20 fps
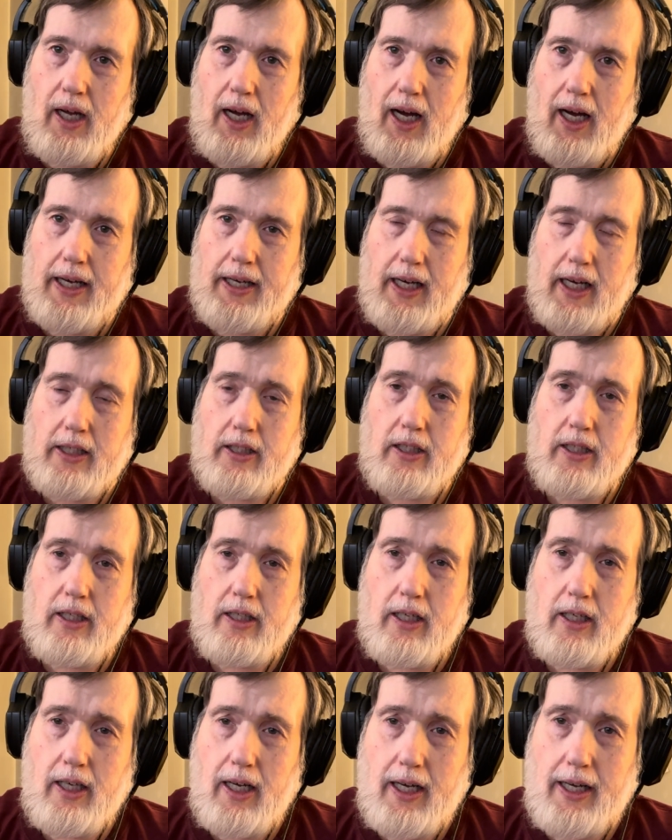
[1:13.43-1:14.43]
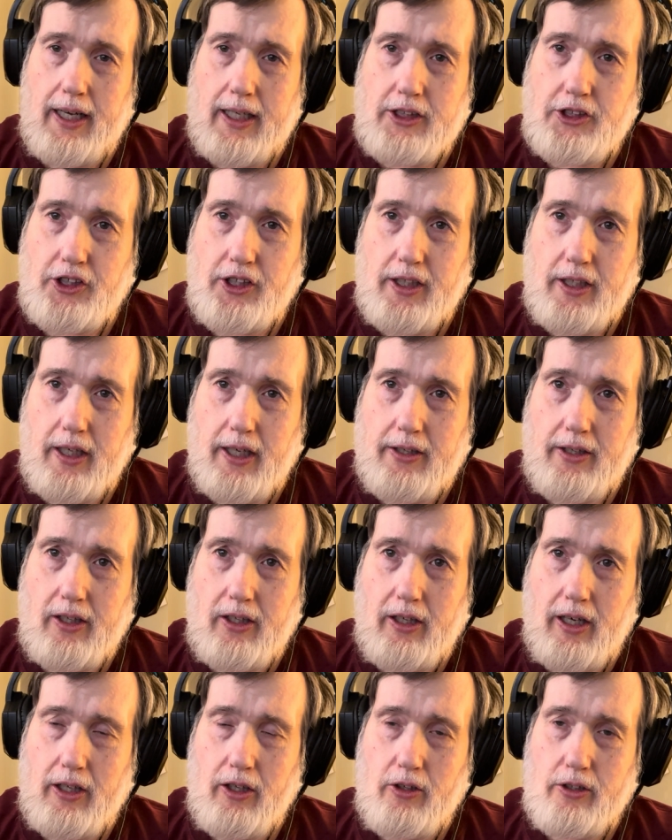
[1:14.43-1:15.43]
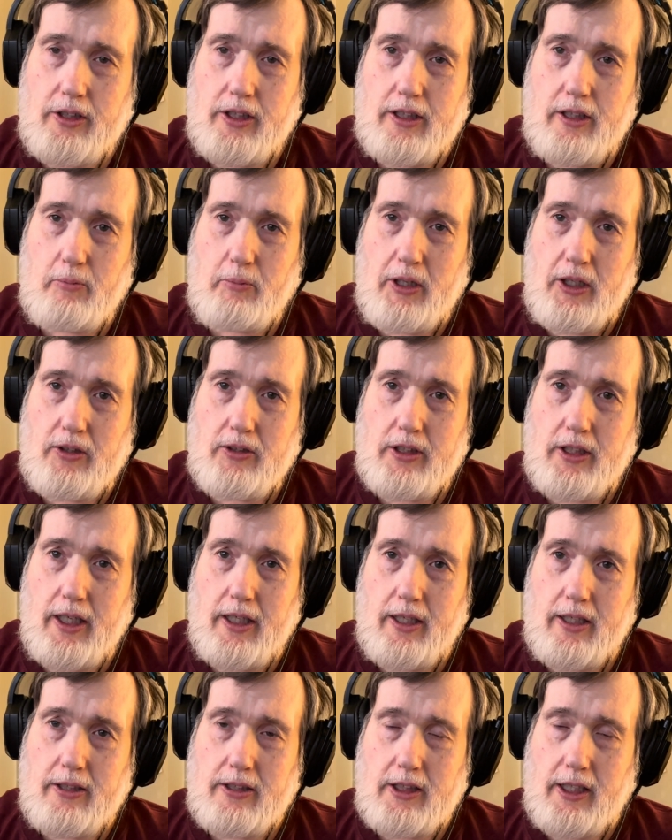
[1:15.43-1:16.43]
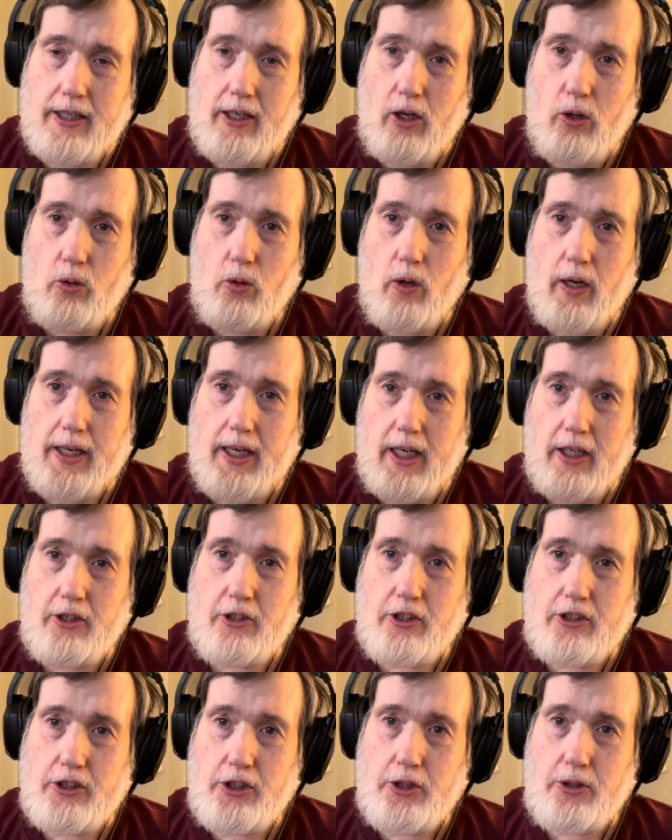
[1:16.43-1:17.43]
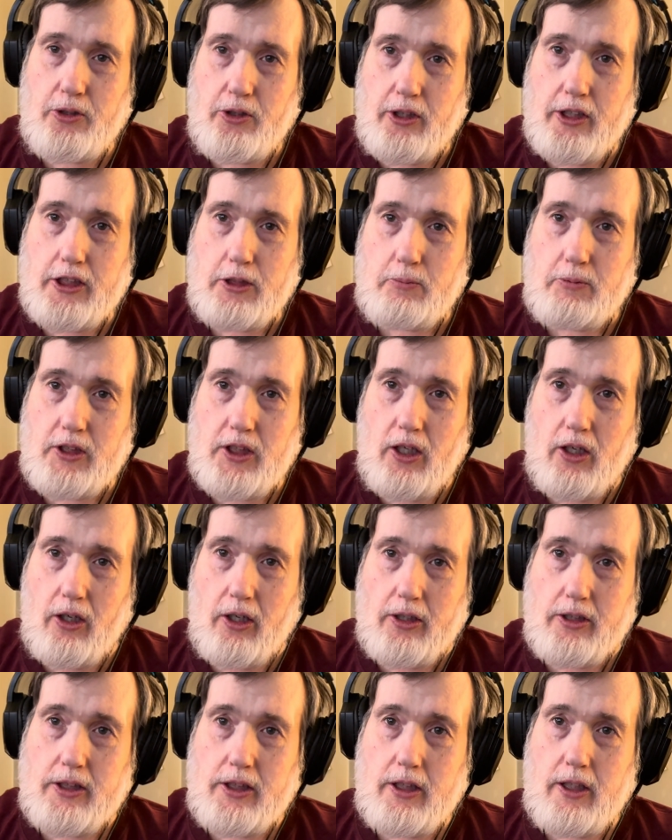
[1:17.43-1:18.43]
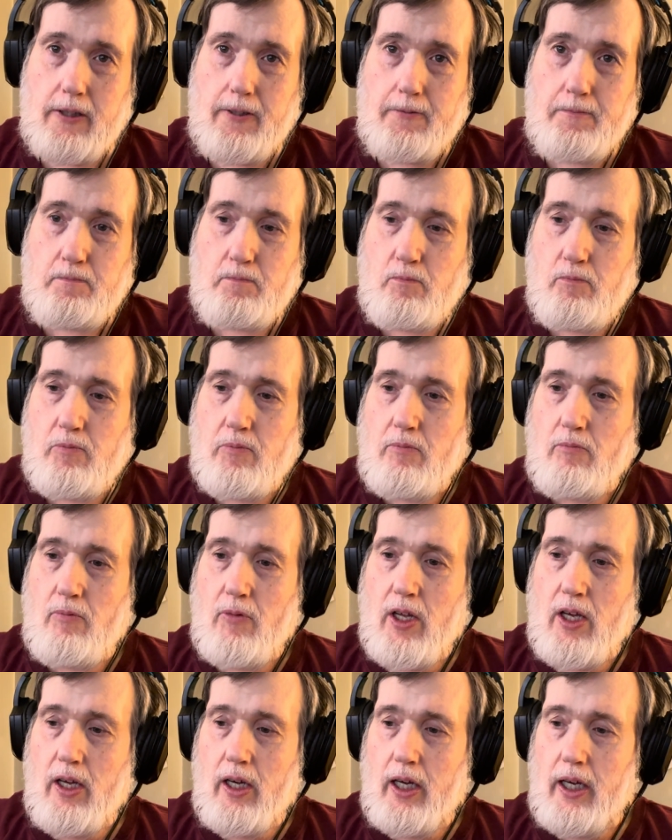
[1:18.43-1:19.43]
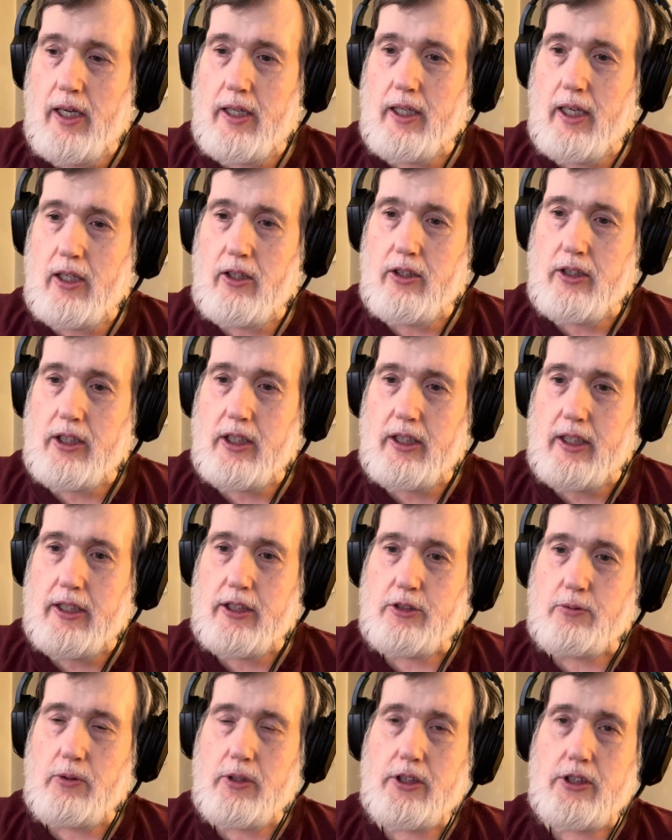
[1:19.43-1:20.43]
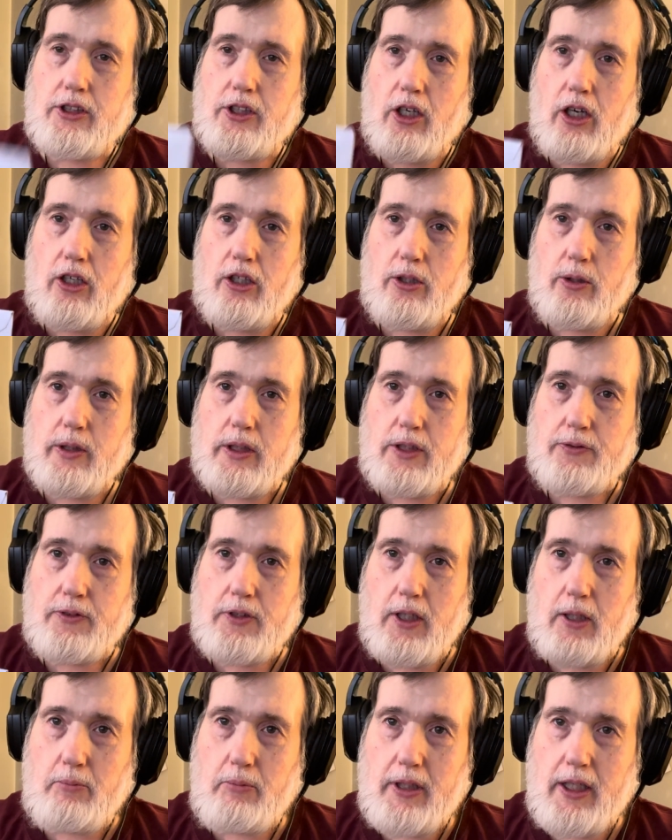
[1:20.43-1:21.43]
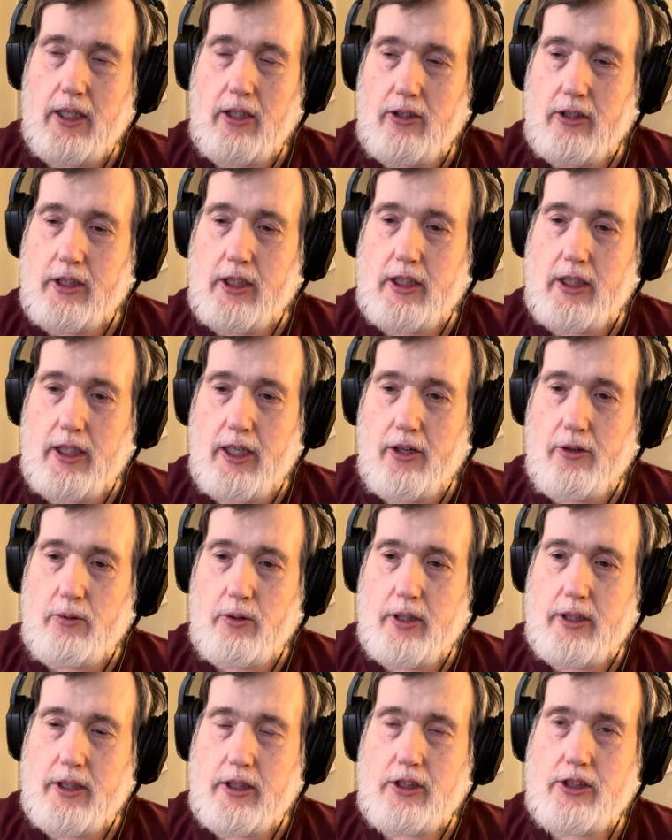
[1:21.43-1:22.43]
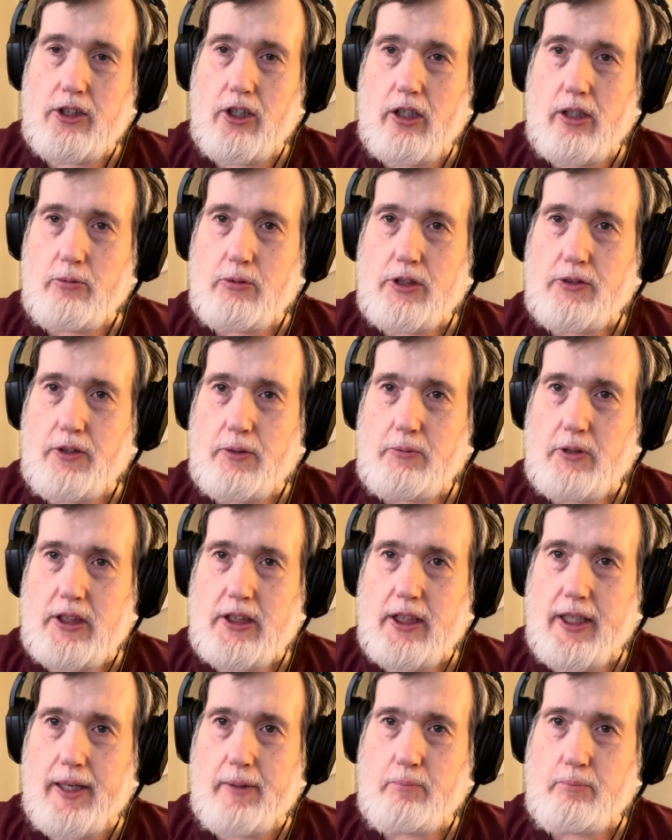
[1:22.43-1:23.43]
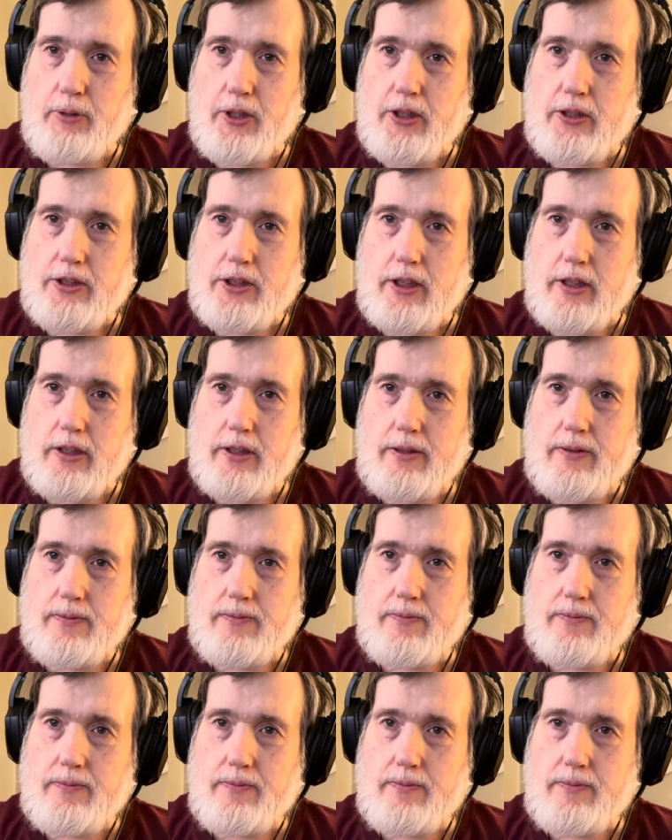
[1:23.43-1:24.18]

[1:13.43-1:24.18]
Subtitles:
I got. I looked in the mail today and it's like, oh, I got two Christmas cards. And I looked at this one, saw who it's from, and I looked at the other one and saw it was from the same person.